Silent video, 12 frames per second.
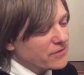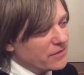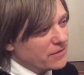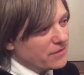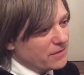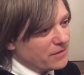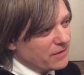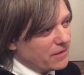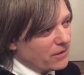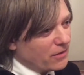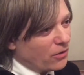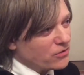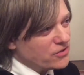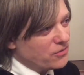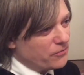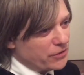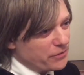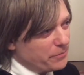and
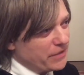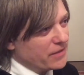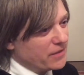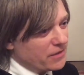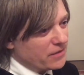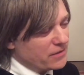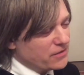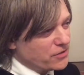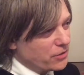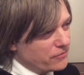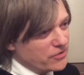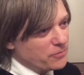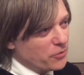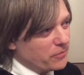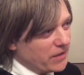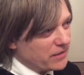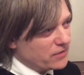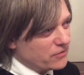also very big
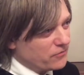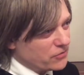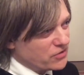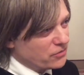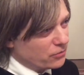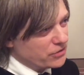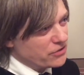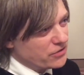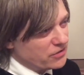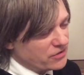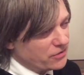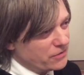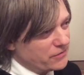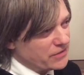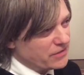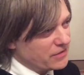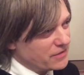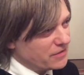service provider for storage
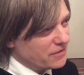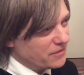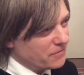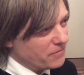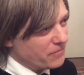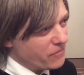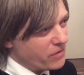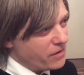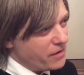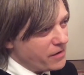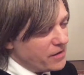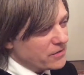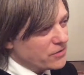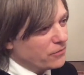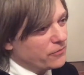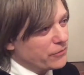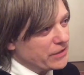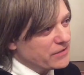services.
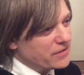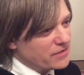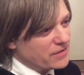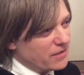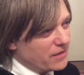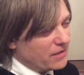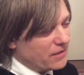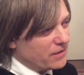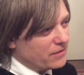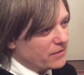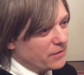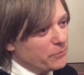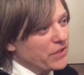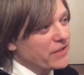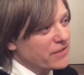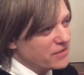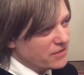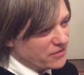So for instance,
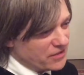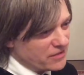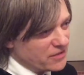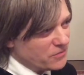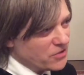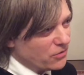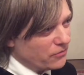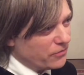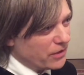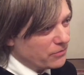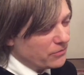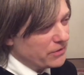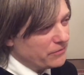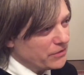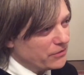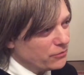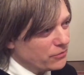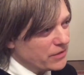the biggest system so
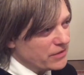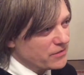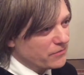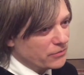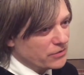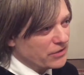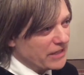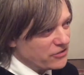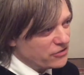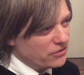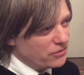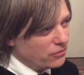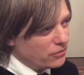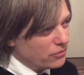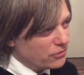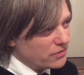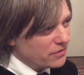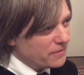far we do is for the
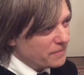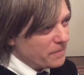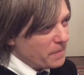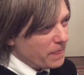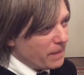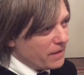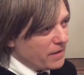national cohort.